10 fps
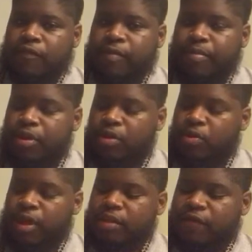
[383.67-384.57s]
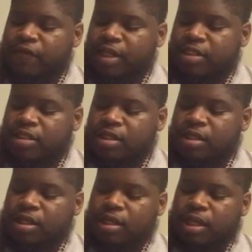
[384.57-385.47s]
from putting away the flesh
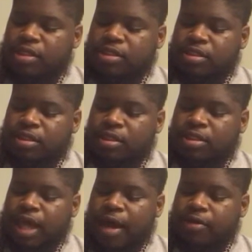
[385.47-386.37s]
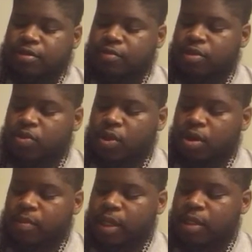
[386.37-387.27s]
and the lust desires of this
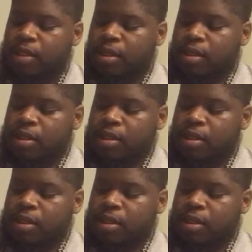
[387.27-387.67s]
world, man.